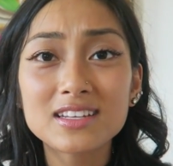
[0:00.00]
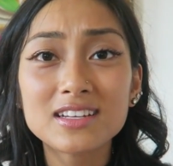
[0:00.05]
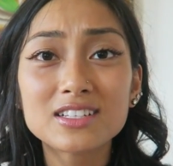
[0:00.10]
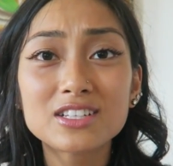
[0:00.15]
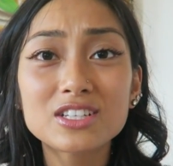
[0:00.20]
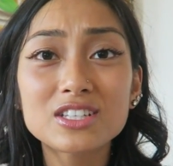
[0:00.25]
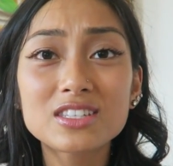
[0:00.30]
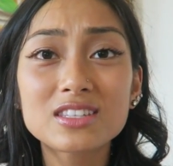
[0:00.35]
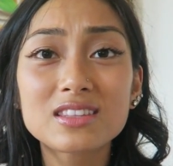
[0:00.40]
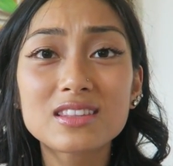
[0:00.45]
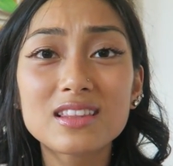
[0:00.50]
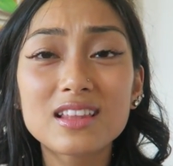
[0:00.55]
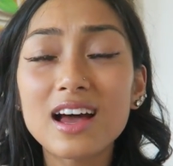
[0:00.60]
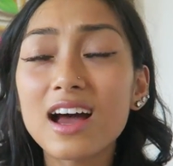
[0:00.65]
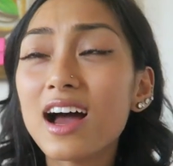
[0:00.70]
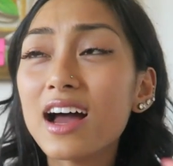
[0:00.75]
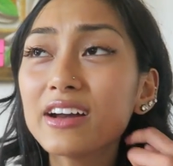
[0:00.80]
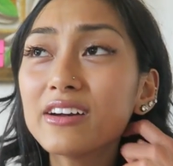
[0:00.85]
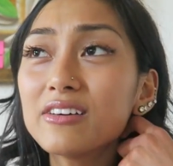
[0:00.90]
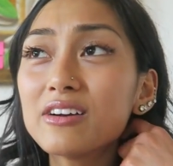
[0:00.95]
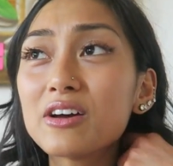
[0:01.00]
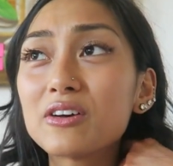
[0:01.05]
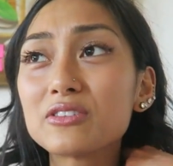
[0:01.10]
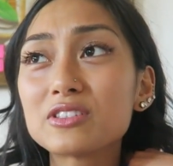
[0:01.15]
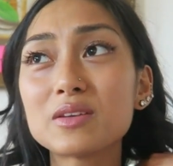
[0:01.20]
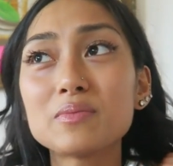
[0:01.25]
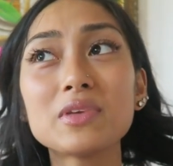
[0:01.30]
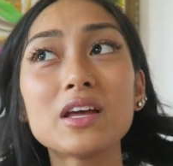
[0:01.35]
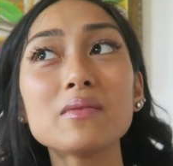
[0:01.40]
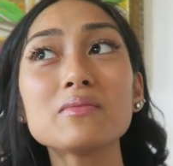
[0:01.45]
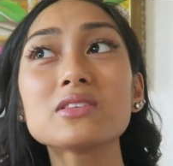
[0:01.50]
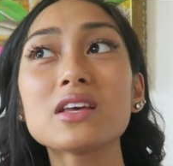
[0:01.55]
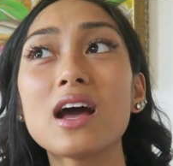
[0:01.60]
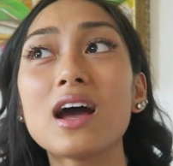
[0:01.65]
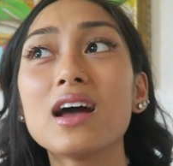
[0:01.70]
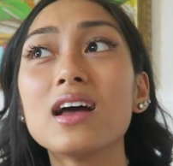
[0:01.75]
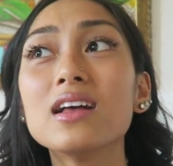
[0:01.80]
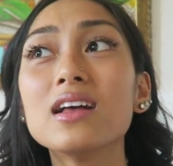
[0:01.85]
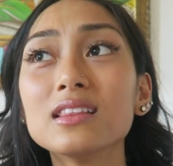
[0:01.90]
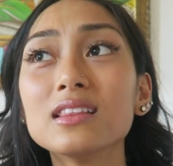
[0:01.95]
And it's just I don't know, sometimes
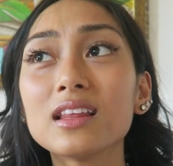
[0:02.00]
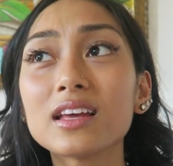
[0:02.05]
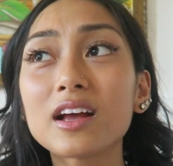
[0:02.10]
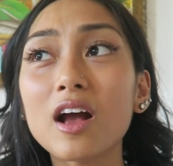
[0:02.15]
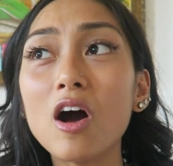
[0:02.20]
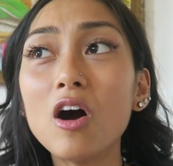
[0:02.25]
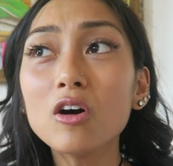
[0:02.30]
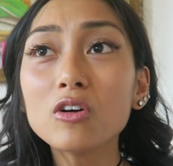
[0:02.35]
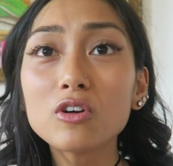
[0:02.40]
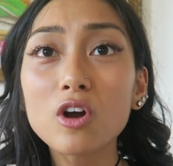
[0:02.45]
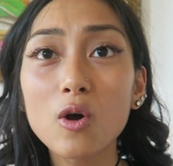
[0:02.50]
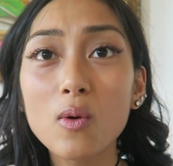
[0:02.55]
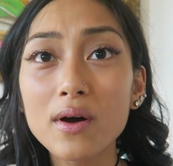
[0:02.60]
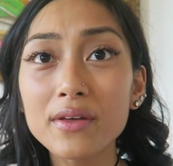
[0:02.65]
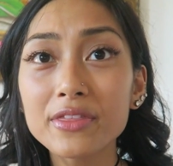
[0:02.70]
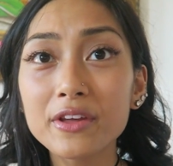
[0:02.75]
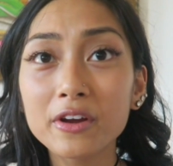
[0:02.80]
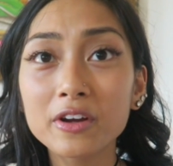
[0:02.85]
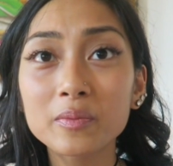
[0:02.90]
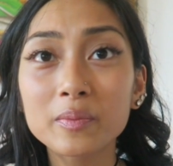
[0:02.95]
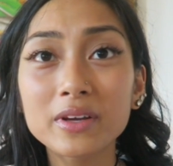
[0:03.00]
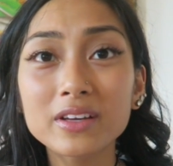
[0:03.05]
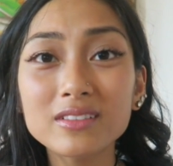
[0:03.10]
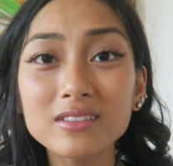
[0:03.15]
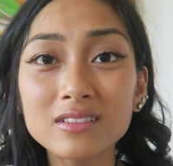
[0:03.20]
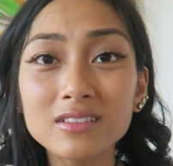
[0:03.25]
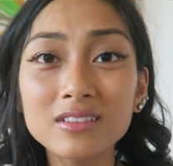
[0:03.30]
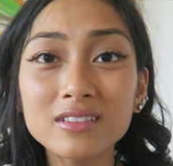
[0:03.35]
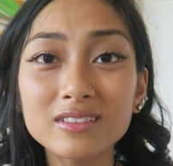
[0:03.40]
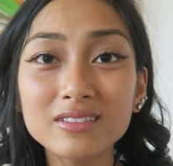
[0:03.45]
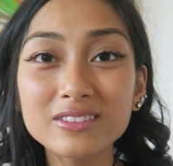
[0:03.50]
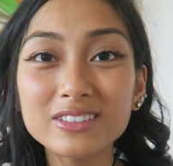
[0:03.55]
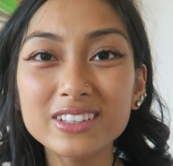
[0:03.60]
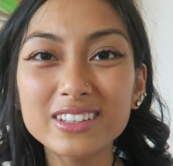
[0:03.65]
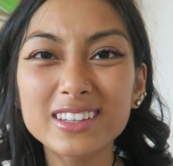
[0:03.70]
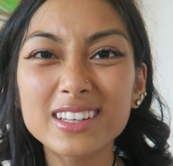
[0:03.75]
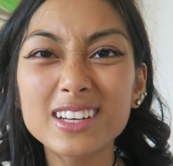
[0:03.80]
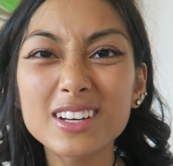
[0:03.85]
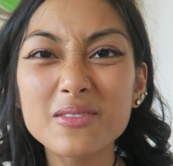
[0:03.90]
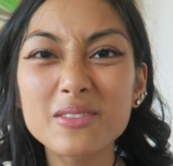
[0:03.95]
like I'll go on there and I'm like, oh, I don't
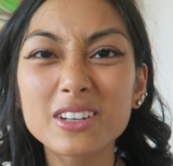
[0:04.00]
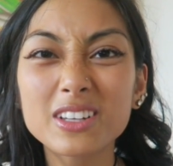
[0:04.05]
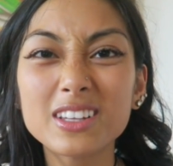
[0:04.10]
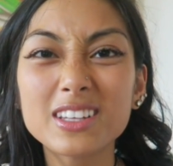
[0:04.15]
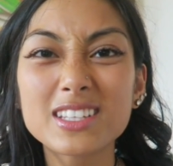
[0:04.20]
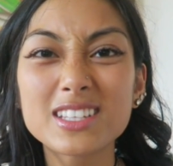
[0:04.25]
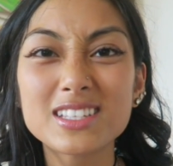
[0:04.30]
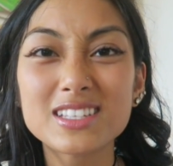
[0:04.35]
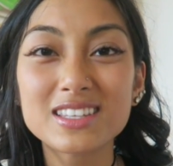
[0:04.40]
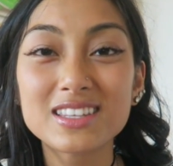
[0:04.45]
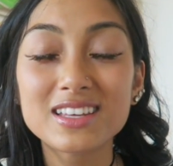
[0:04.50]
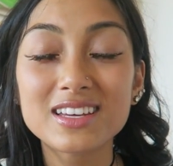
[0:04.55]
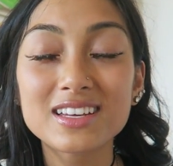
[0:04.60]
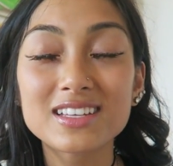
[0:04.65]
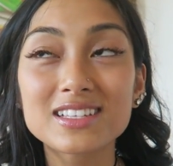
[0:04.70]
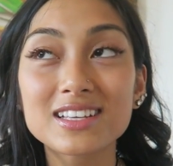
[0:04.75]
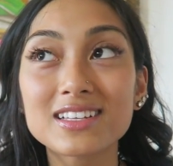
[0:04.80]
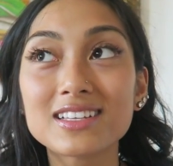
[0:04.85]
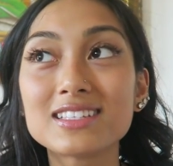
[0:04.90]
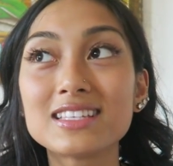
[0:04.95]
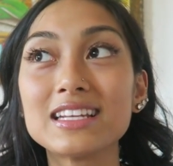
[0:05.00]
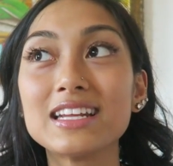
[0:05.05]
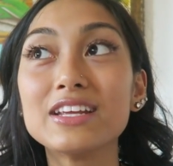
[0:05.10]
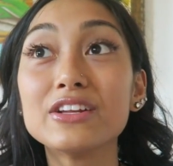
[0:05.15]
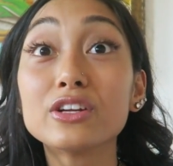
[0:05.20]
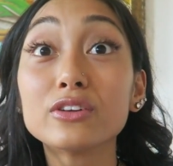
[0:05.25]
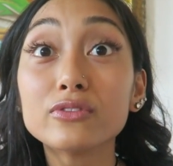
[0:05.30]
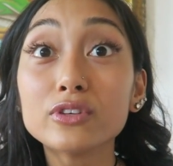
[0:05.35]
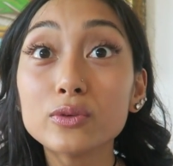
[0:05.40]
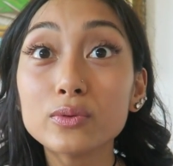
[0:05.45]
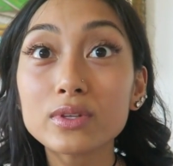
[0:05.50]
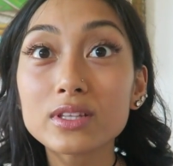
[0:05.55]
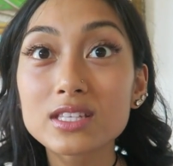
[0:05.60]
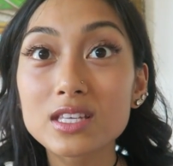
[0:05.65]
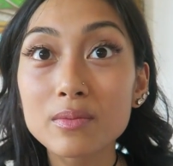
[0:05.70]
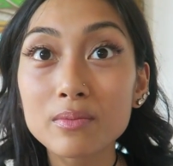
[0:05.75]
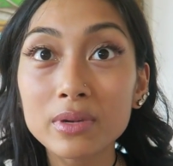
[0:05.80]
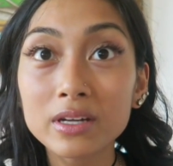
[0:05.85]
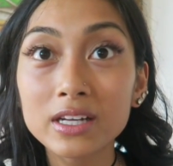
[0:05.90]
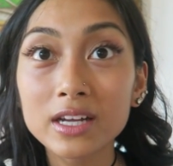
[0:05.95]
really think I wanna listen to this because it's an interview with
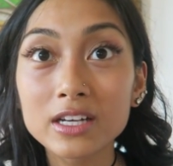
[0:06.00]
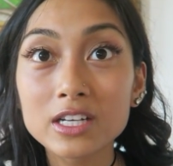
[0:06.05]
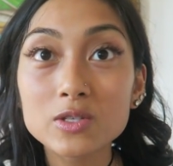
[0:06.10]
somebody.